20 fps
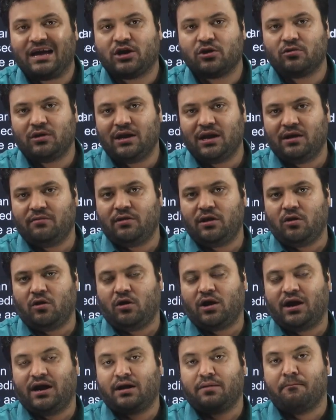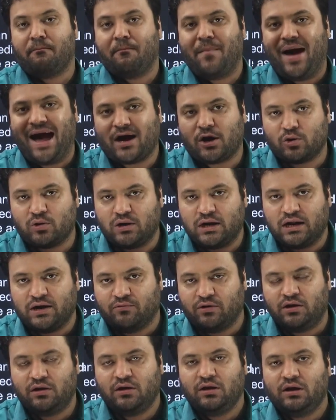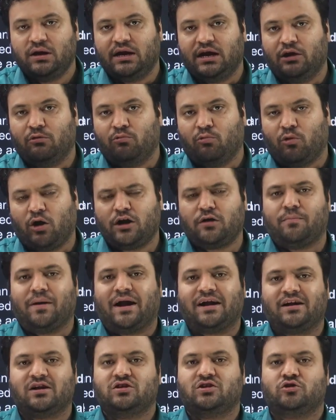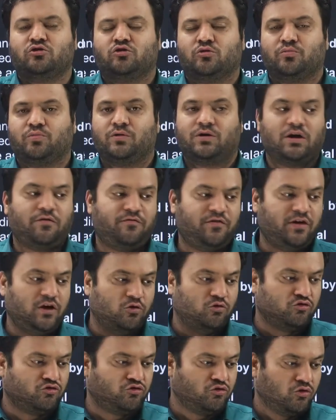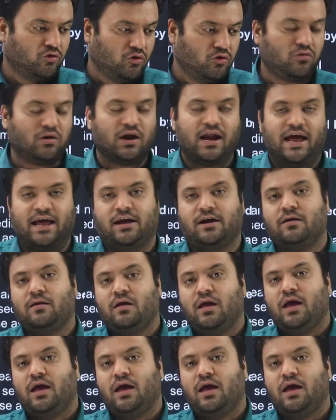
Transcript: level or at a macro level, in what pattern the topography used to look like.